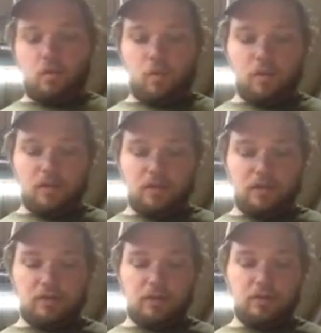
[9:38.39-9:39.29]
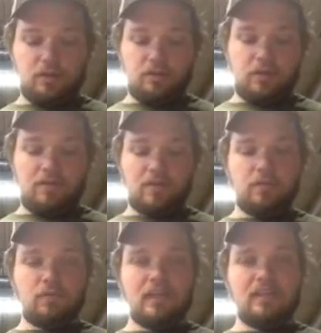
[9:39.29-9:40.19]
if
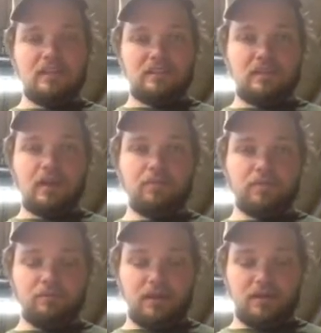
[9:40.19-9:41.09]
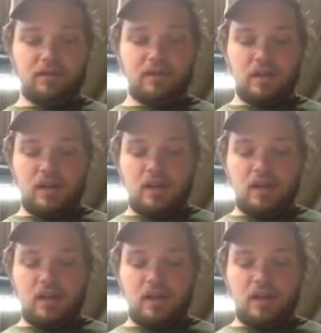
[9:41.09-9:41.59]
you heat this up too much,